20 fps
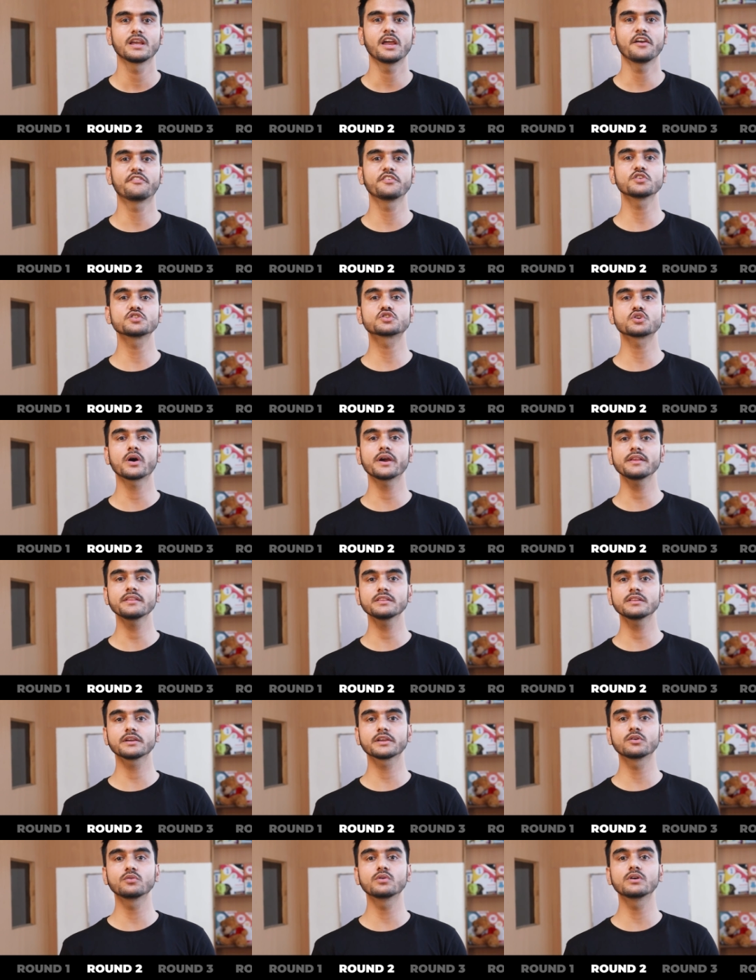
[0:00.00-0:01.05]
If you join
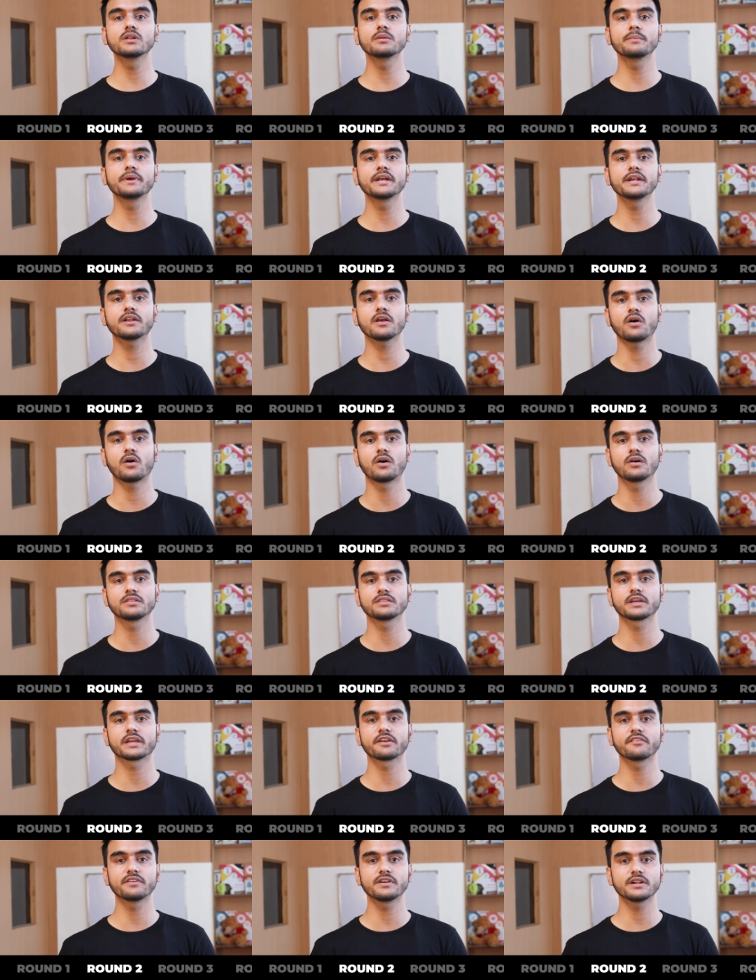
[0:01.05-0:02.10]
the Google Meet on
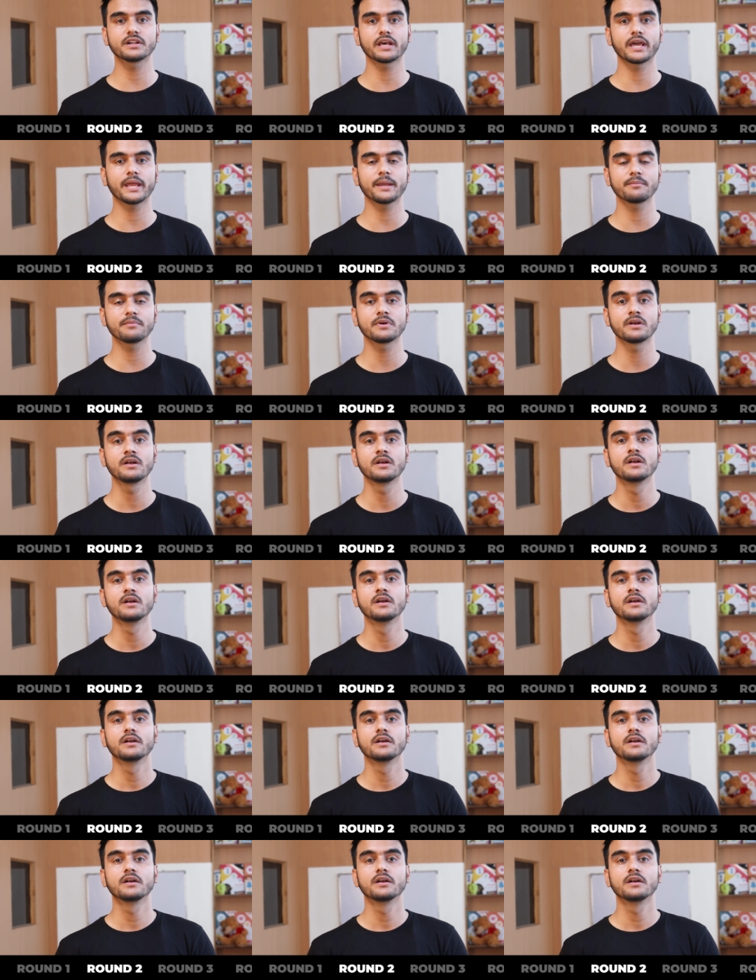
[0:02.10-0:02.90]
the given time,